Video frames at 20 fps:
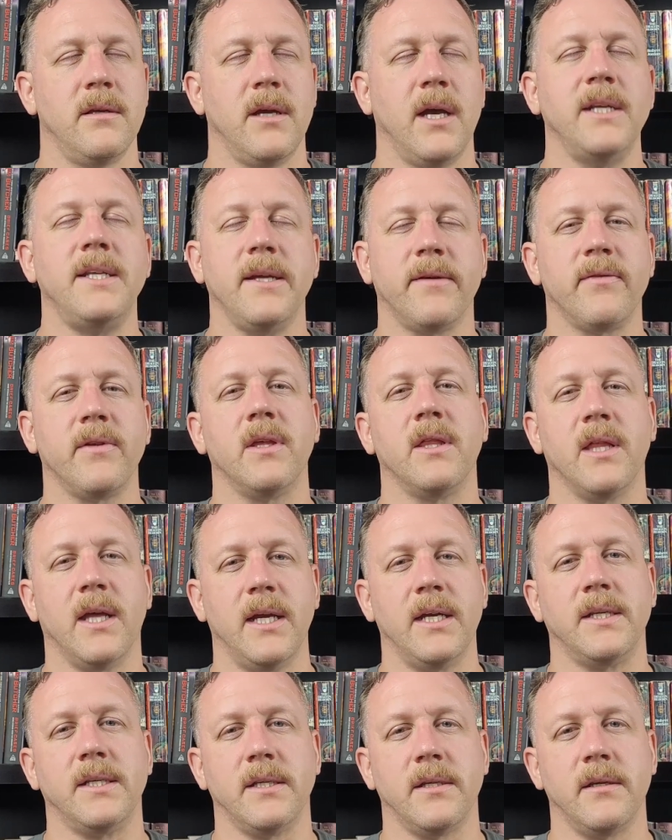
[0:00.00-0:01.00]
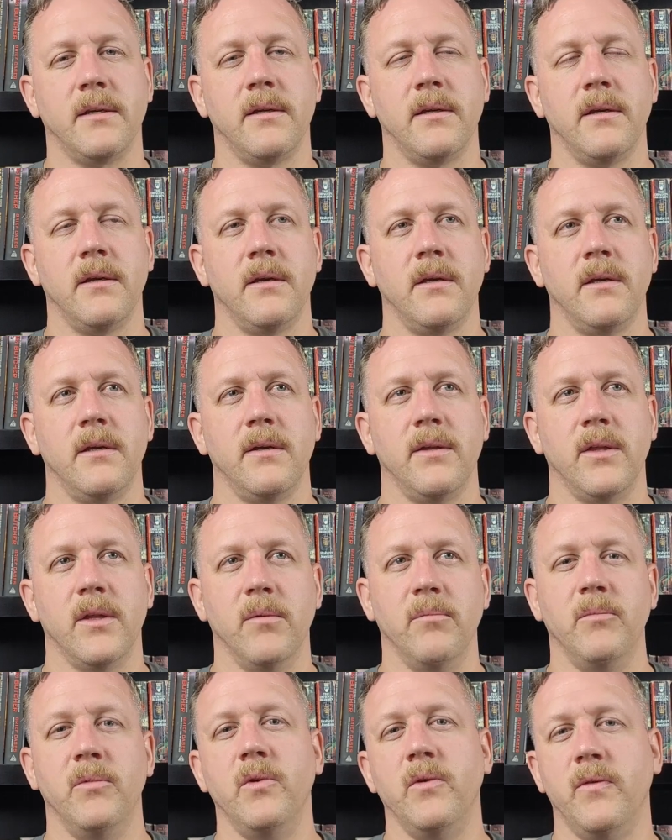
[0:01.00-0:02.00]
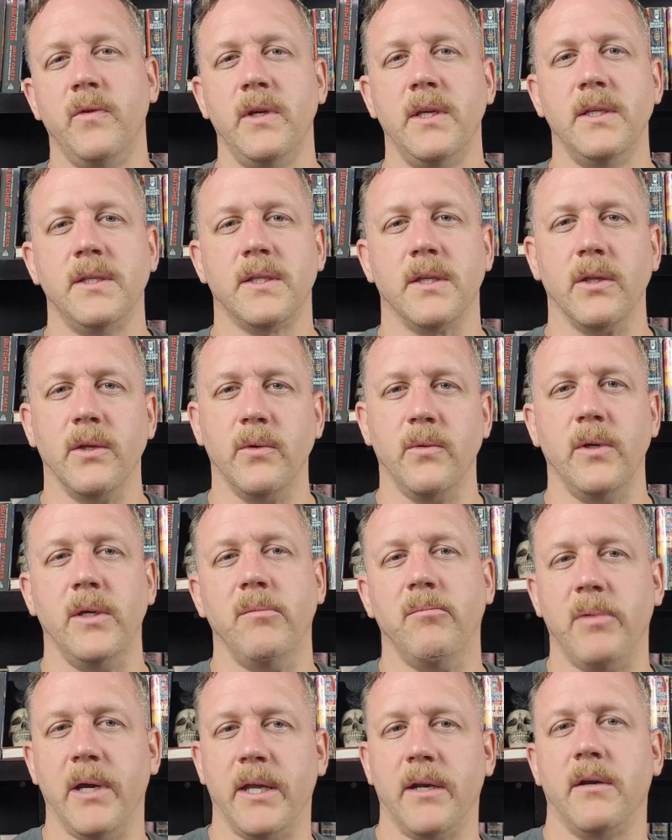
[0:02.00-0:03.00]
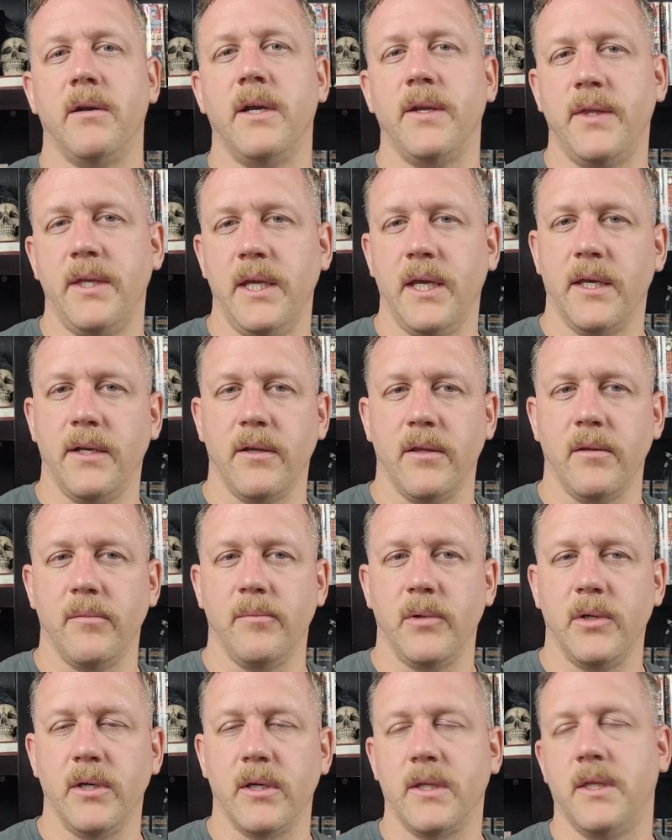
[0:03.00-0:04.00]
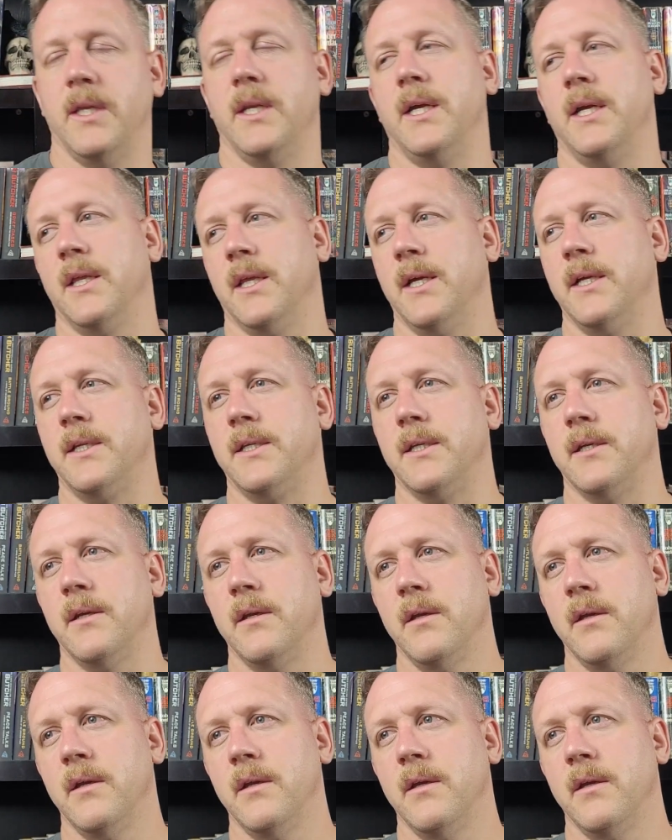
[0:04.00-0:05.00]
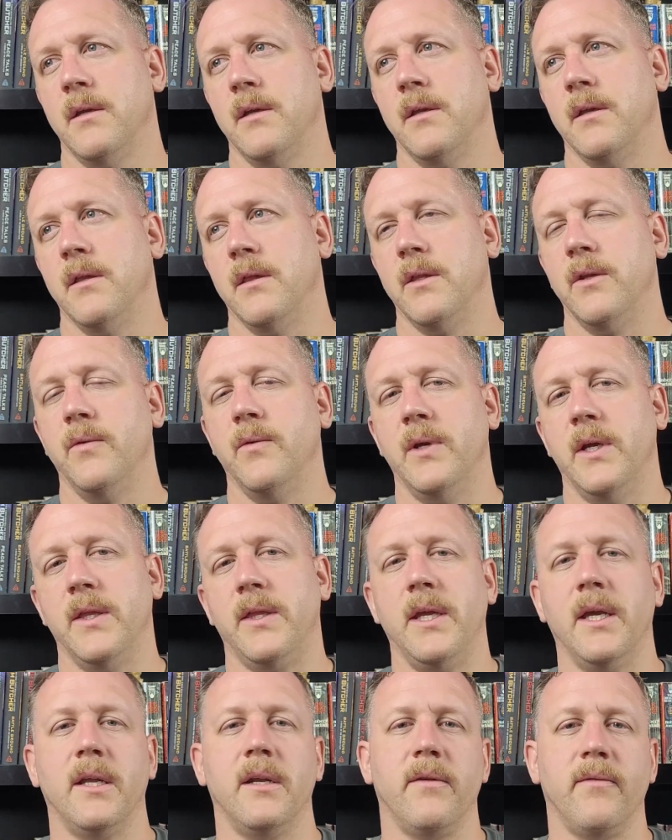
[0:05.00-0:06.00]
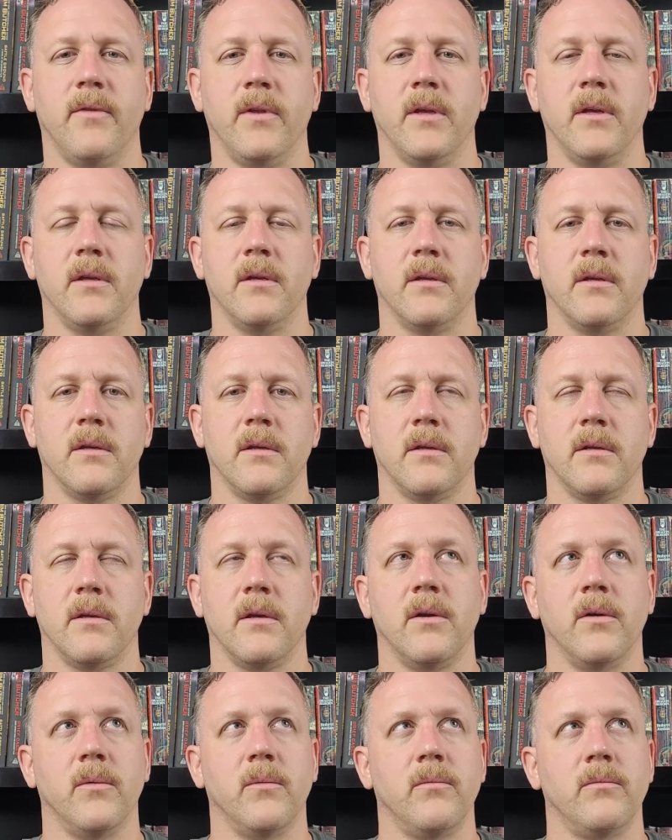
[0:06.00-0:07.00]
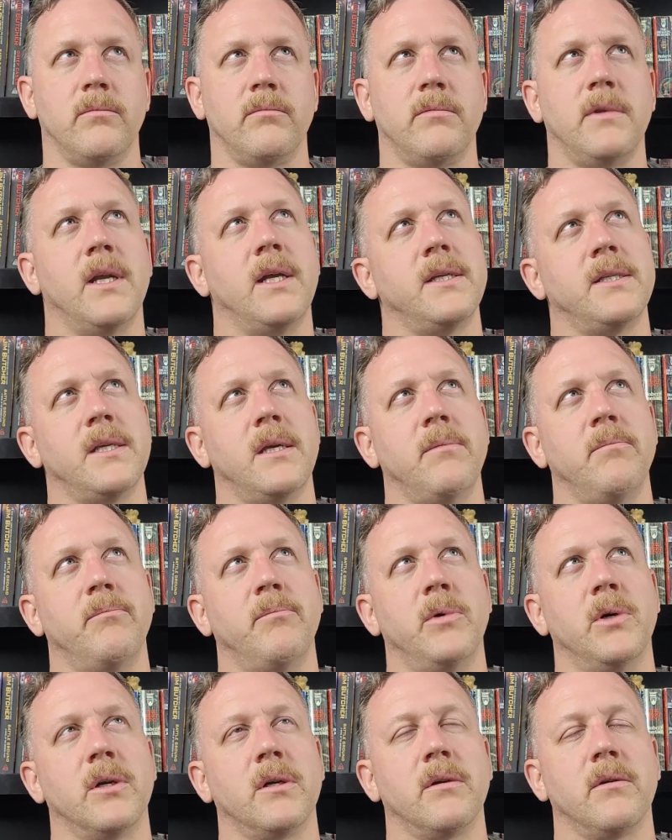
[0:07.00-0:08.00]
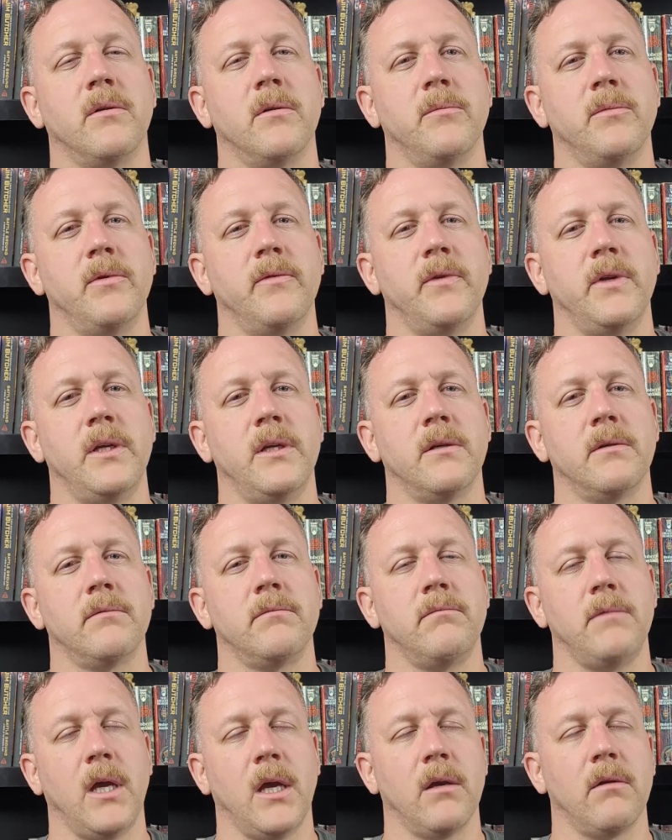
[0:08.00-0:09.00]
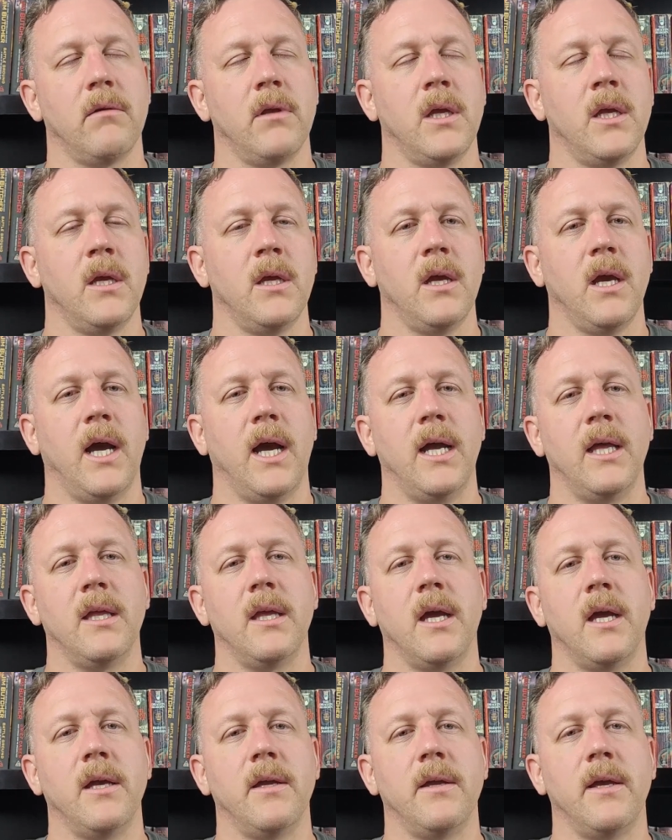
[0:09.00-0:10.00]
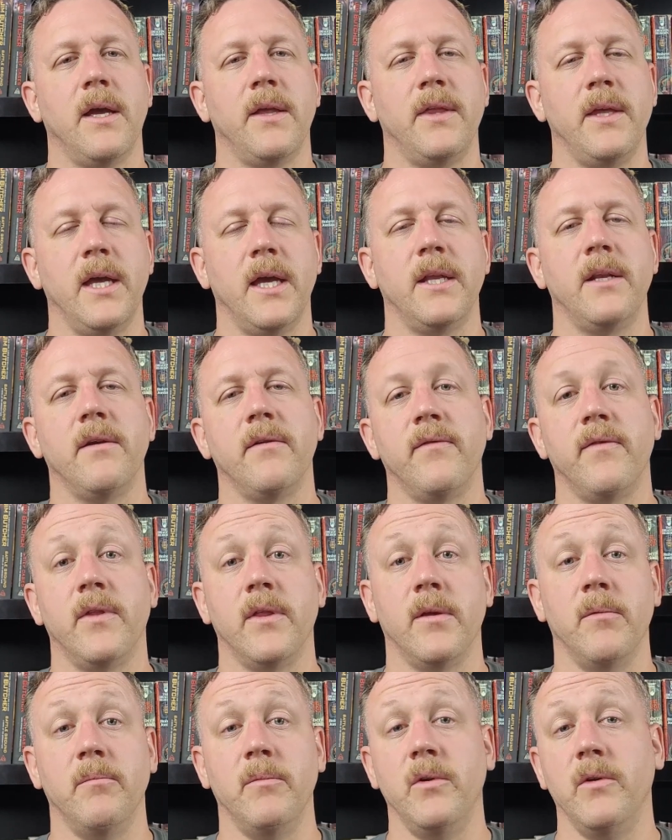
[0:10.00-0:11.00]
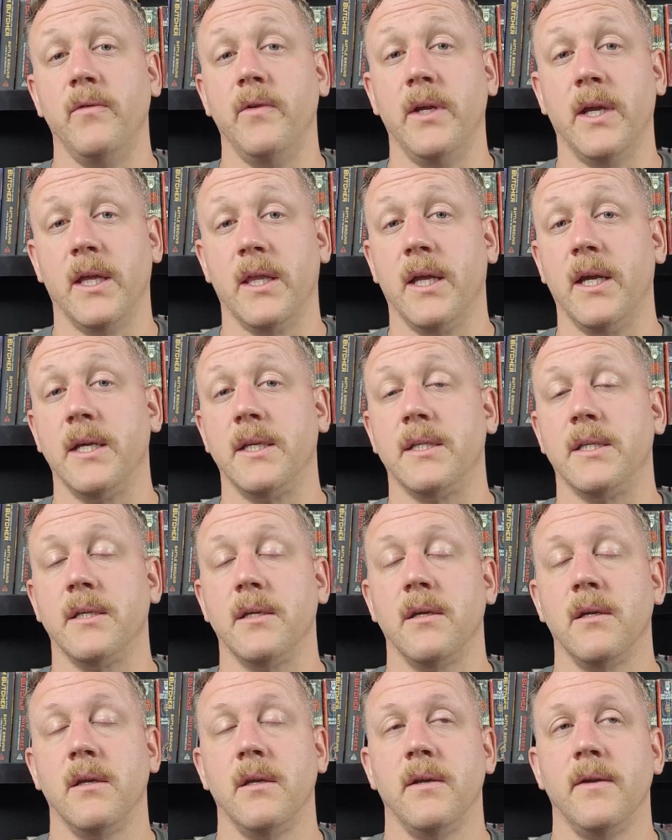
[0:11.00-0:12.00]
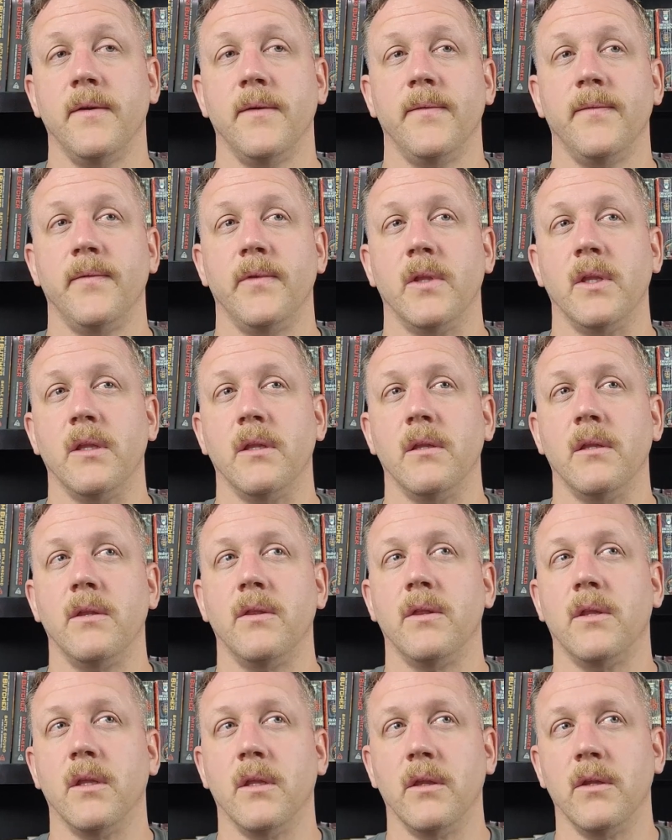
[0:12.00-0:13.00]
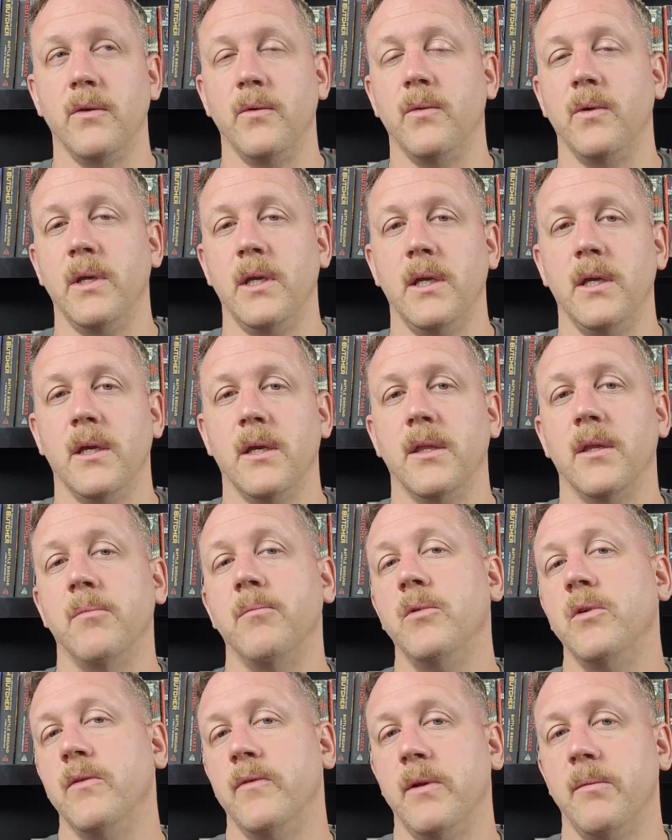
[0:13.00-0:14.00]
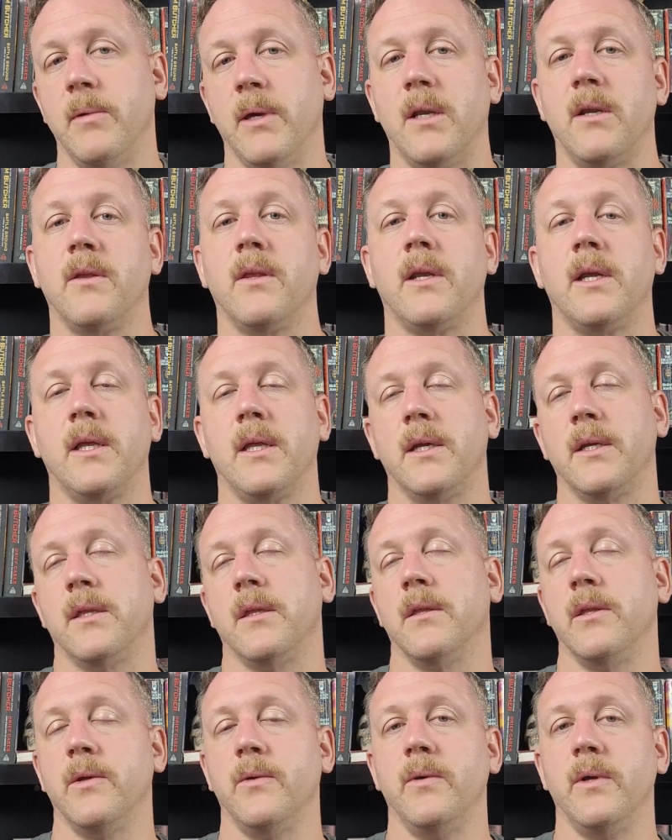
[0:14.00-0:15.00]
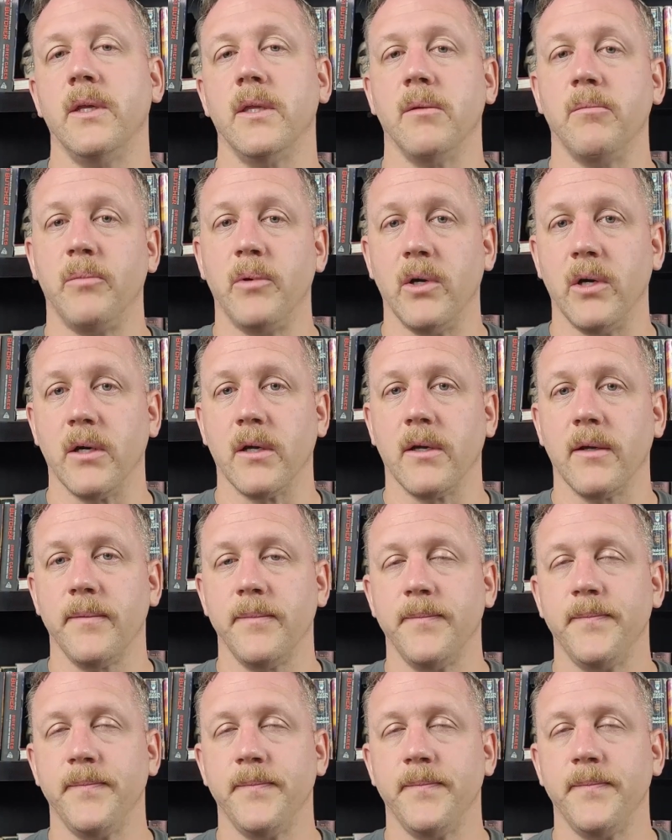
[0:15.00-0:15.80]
definitely liked the movie's Louis better at the end of the book than I liked Louis at the end of or did I say book or movie? Yeah. At the end of the movie, I liked the Louis in the movie better than I liked the Louis in the book.